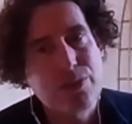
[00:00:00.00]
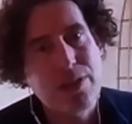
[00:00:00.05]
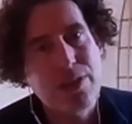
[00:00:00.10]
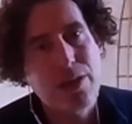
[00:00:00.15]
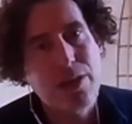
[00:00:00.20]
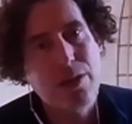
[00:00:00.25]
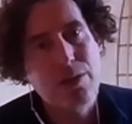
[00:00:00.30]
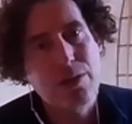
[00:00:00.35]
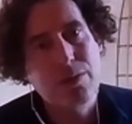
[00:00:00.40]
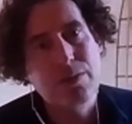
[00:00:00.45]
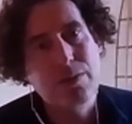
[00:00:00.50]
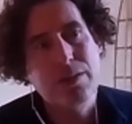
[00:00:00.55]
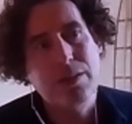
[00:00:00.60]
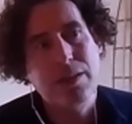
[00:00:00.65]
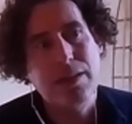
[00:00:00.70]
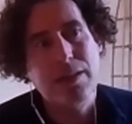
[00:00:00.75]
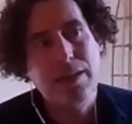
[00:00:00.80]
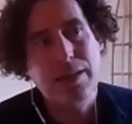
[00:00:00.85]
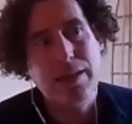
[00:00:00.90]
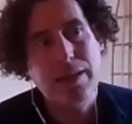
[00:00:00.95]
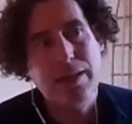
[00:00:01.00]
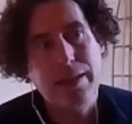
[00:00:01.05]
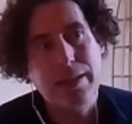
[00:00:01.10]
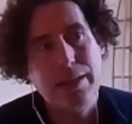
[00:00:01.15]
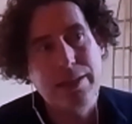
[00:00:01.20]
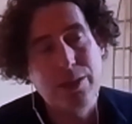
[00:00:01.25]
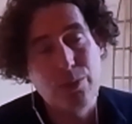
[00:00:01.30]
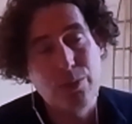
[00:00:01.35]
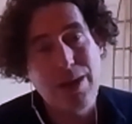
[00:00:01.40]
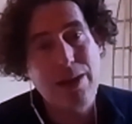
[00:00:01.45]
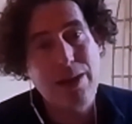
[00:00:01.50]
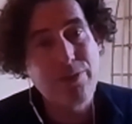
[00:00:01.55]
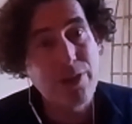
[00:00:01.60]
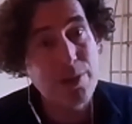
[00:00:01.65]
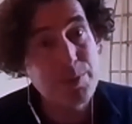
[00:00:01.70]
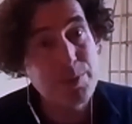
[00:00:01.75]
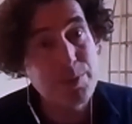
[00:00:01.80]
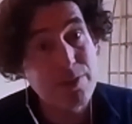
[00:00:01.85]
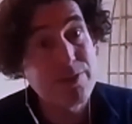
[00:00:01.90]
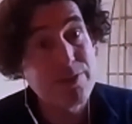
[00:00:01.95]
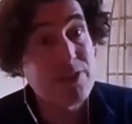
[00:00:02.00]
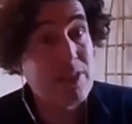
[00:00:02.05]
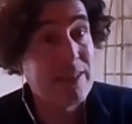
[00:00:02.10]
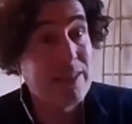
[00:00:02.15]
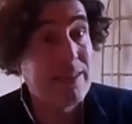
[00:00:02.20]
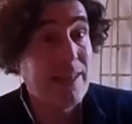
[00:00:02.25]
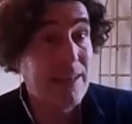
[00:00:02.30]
So the roundups, obviously,